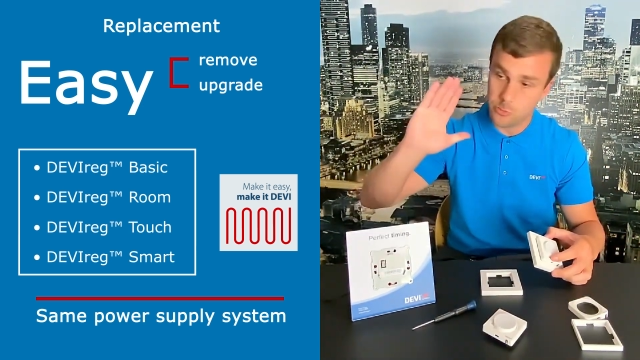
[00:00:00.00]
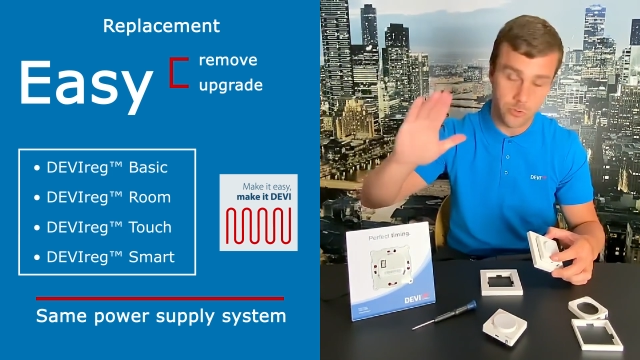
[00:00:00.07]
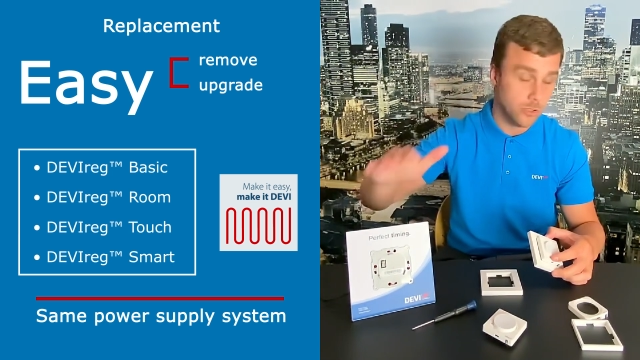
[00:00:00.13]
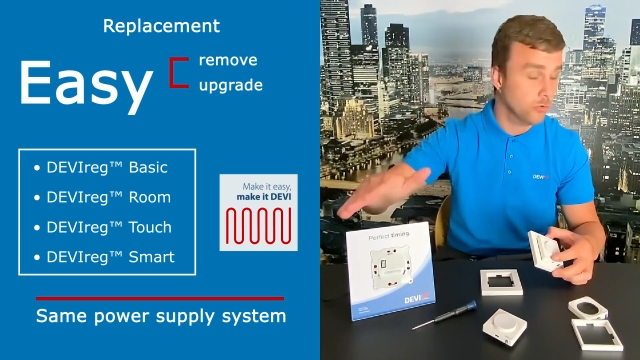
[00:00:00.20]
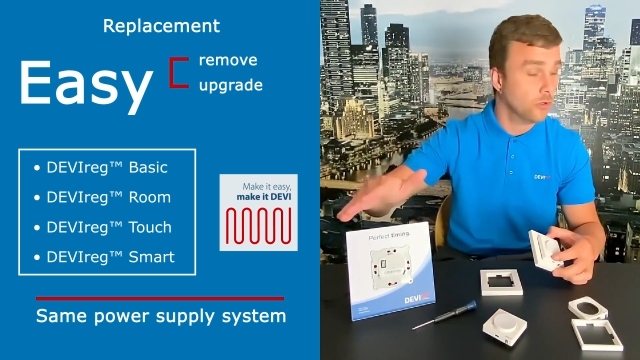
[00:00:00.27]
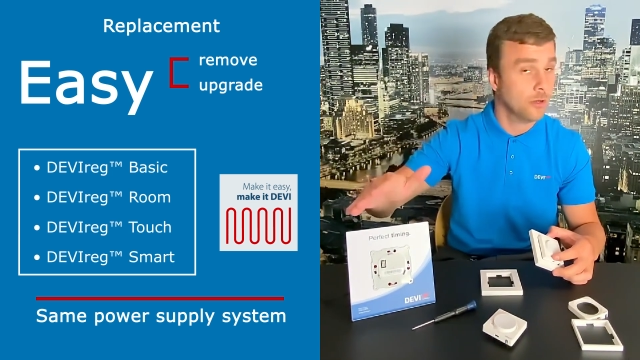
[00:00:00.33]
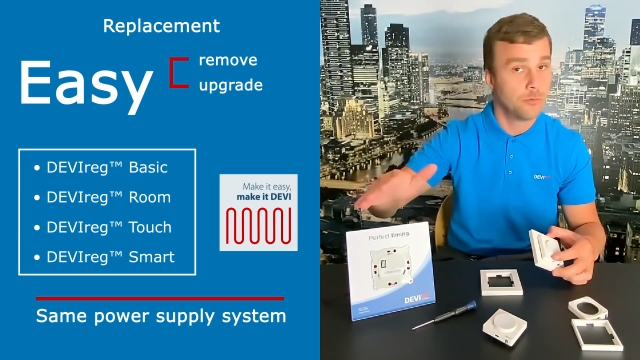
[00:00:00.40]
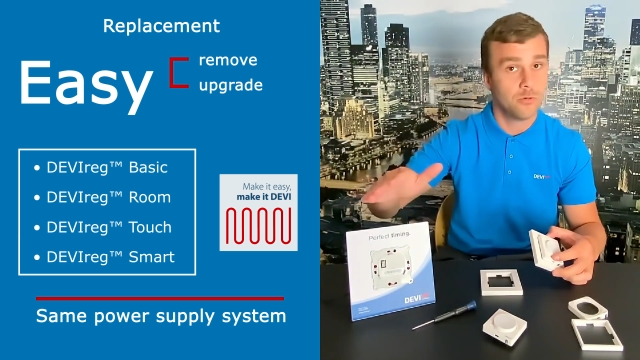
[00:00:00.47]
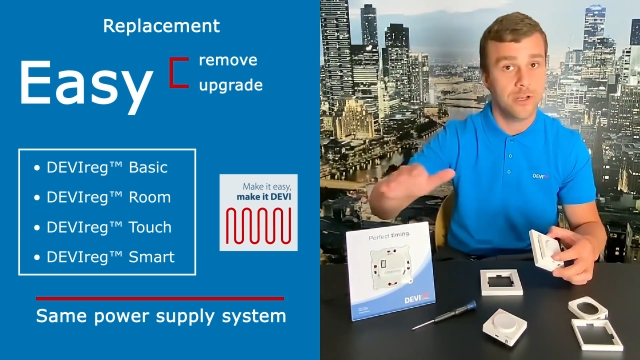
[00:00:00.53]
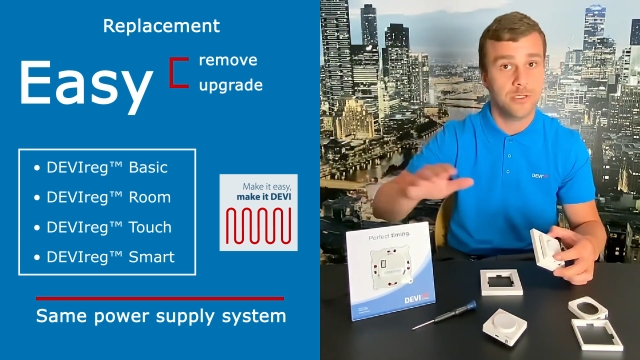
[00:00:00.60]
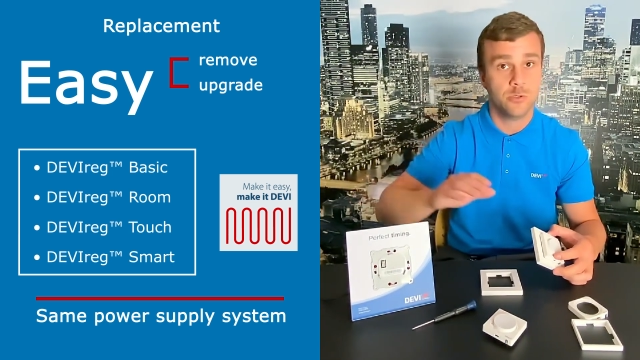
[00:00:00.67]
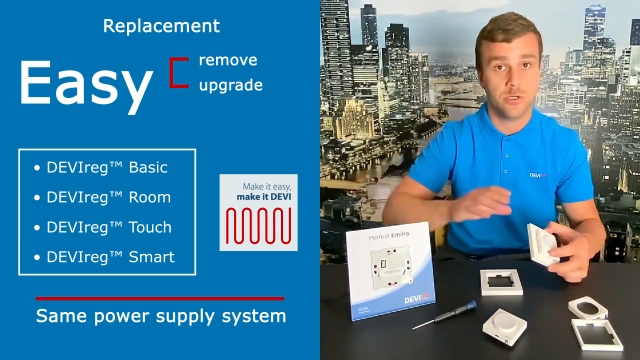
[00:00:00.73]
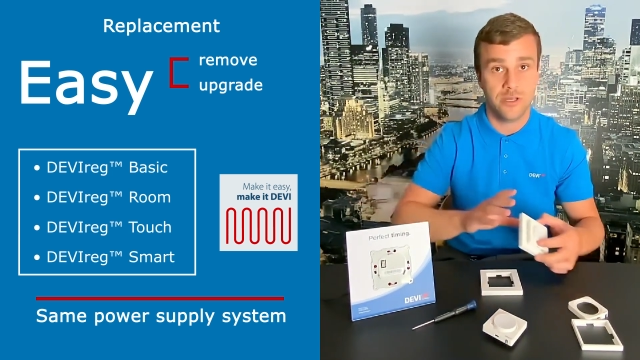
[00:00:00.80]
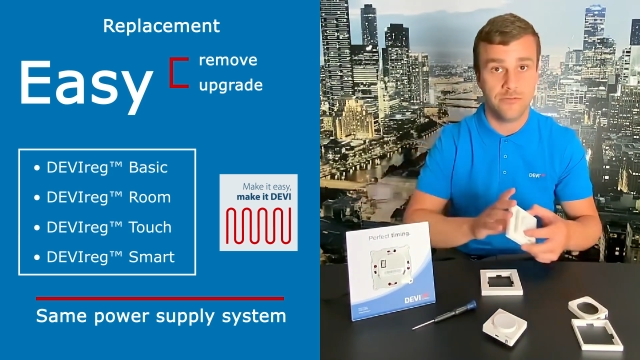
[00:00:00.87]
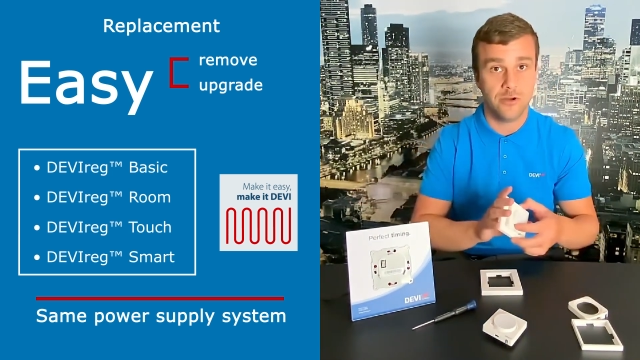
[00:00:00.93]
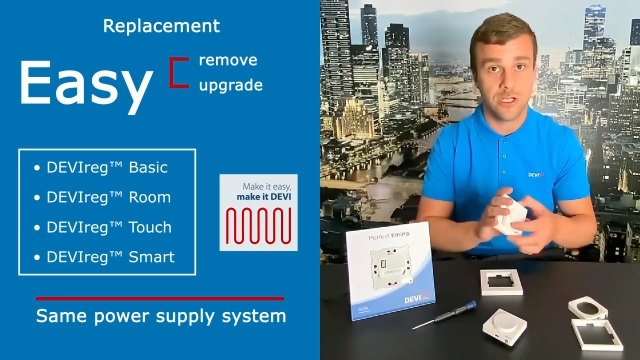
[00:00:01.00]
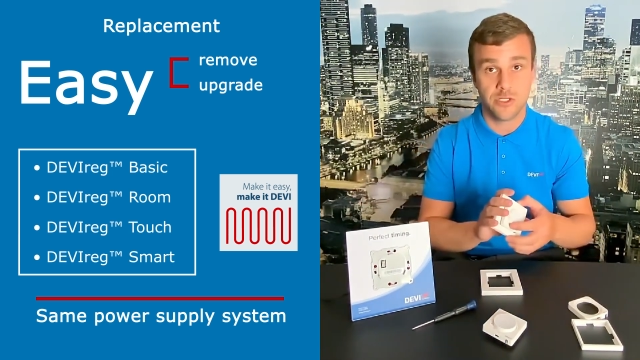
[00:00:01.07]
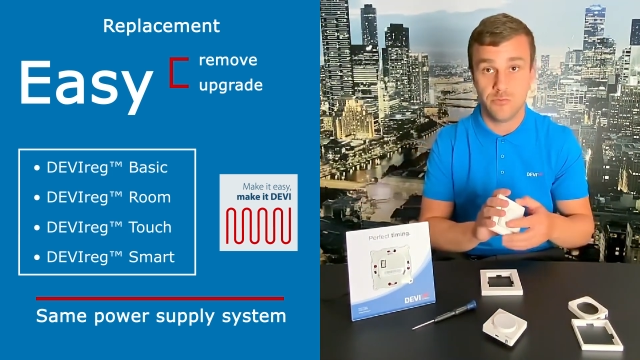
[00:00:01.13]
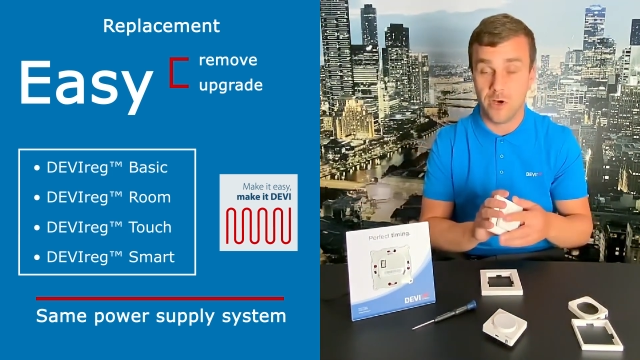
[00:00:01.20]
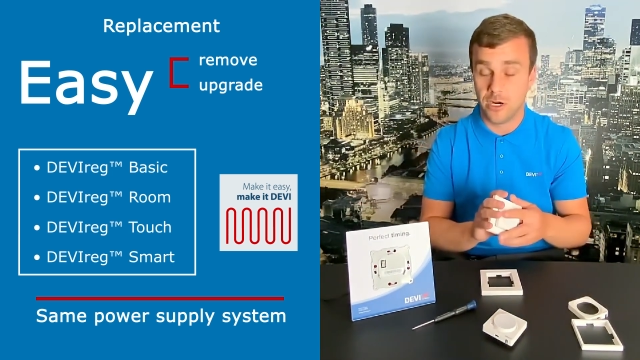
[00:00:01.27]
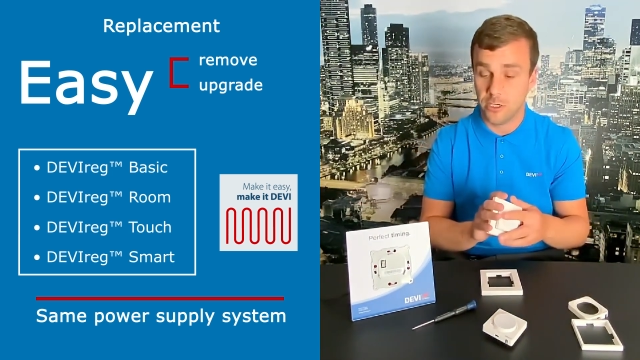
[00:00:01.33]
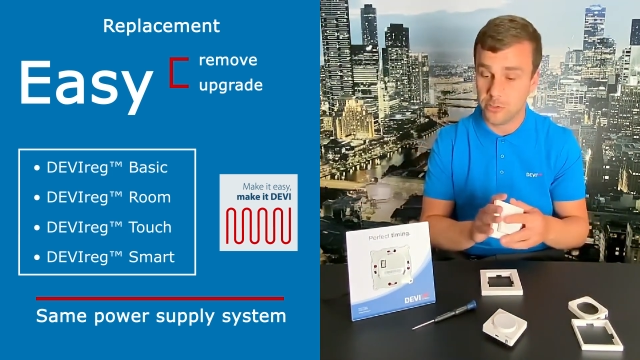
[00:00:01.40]
we could upgrade to a DEVI
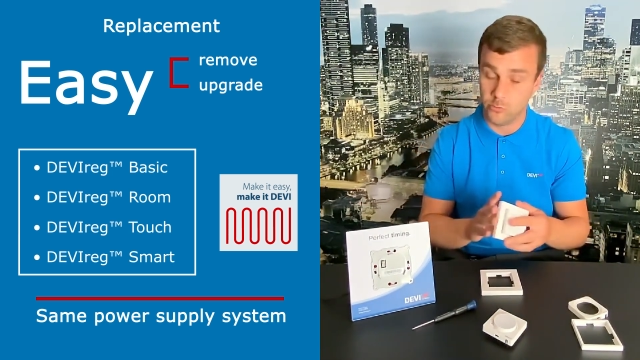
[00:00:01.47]
Smart,